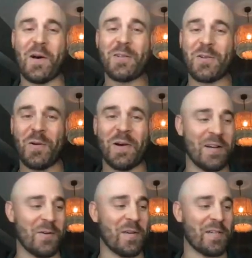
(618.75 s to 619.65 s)
also
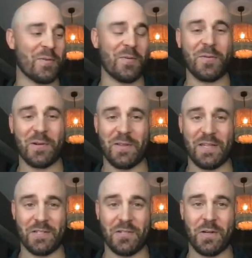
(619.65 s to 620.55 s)
I don't like to refer to
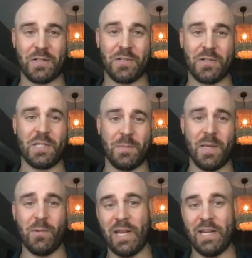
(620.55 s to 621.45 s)
things as stressors, because
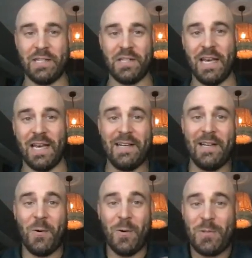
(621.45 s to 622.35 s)
people get into that.
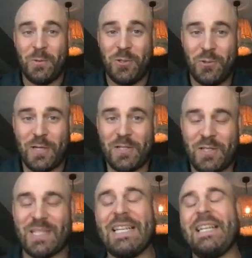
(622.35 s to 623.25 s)
Oh, I'm so
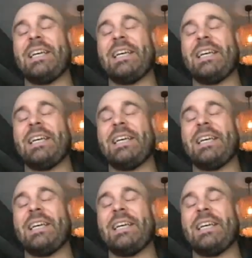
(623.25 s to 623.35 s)
stressed.